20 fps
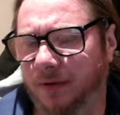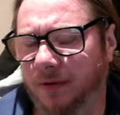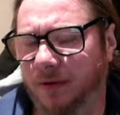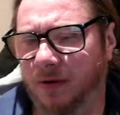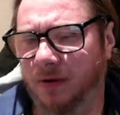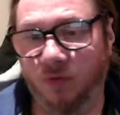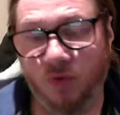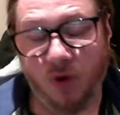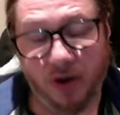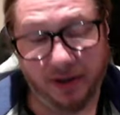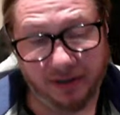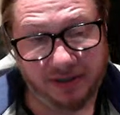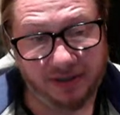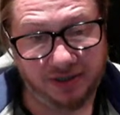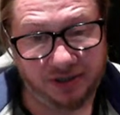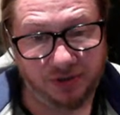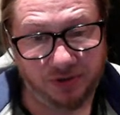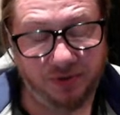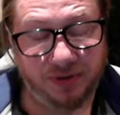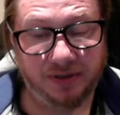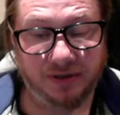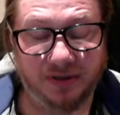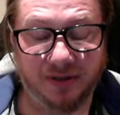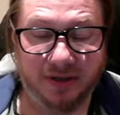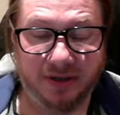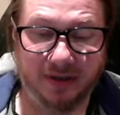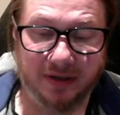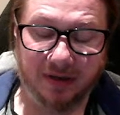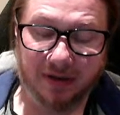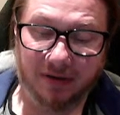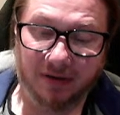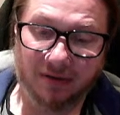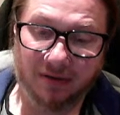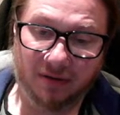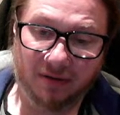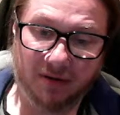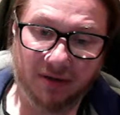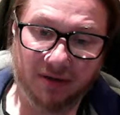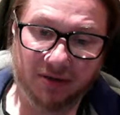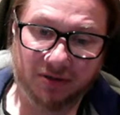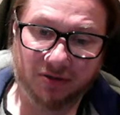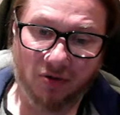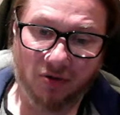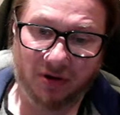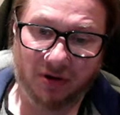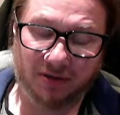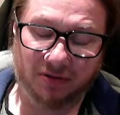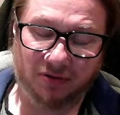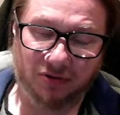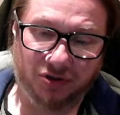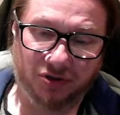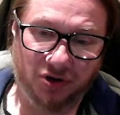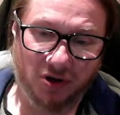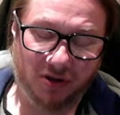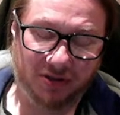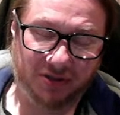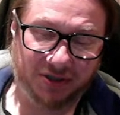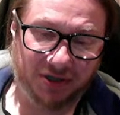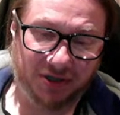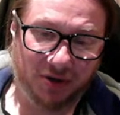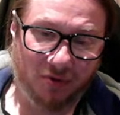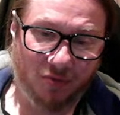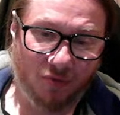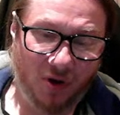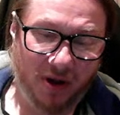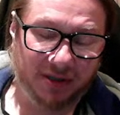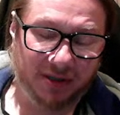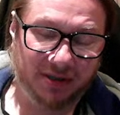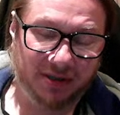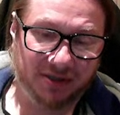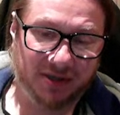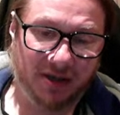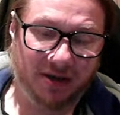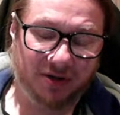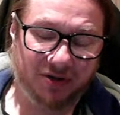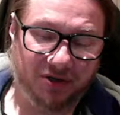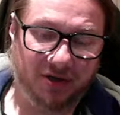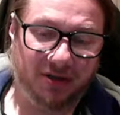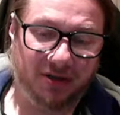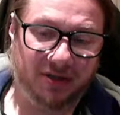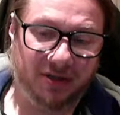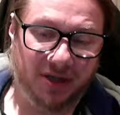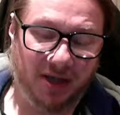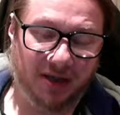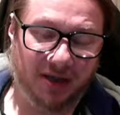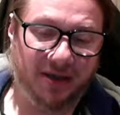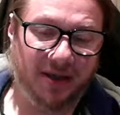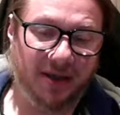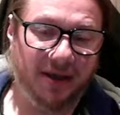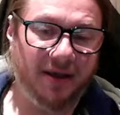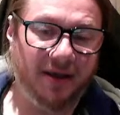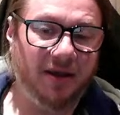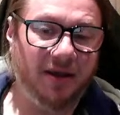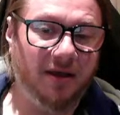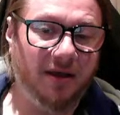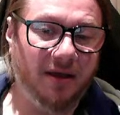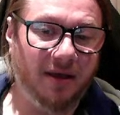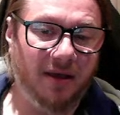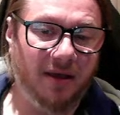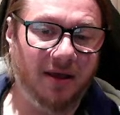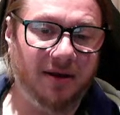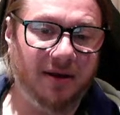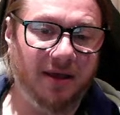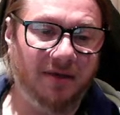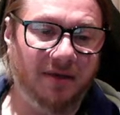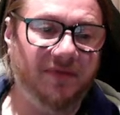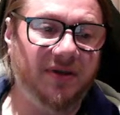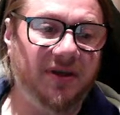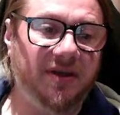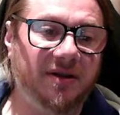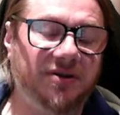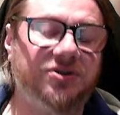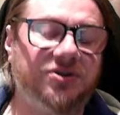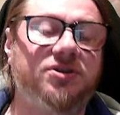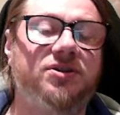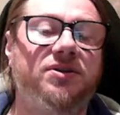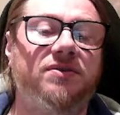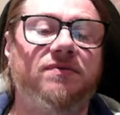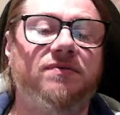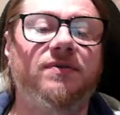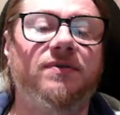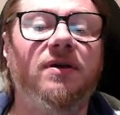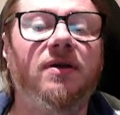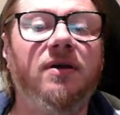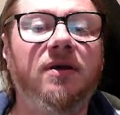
White is doing the is calling the shots here. White is actually attacking and having initiative.